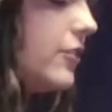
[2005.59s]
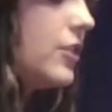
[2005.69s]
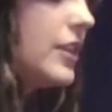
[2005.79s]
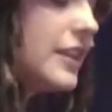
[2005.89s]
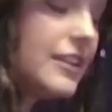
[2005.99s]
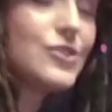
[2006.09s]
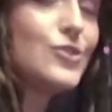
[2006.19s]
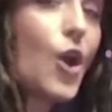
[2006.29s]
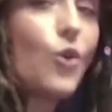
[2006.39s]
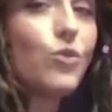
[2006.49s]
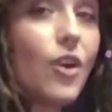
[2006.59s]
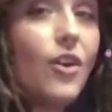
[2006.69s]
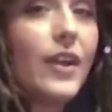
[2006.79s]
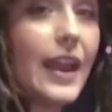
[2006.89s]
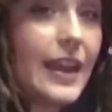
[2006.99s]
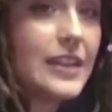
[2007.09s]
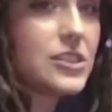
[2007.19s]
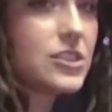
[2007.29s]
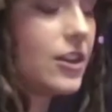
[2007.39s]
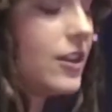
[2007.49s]
There is no wrong
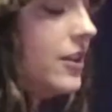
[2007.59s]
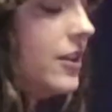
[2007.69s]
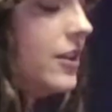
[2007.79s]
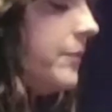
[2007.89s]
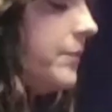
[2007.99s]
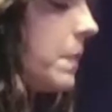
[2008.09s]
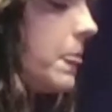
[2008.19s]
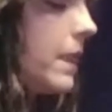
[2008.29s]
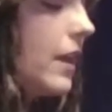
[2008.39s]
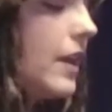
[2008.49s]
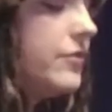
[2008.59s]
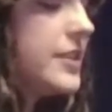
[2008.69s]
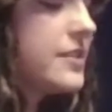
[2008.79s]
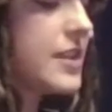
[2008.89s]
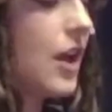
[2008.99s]
answer. This is